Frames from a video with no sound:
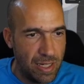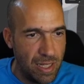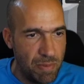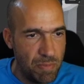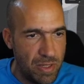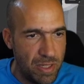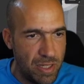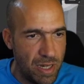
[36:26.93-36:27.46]

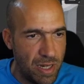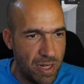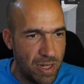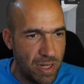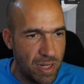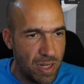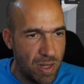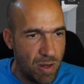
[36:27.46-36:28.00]
Let me
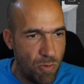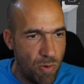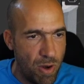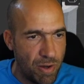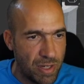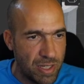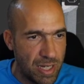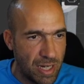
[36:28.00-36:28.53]
see.
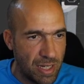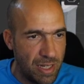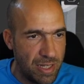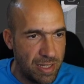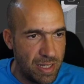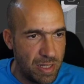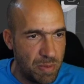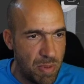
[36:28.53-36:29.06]
Where exactly
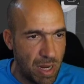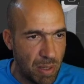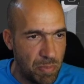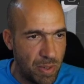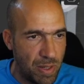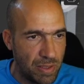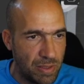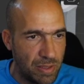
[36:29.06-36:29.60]
is this
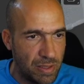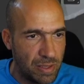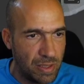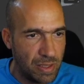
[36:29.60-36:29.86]
back part?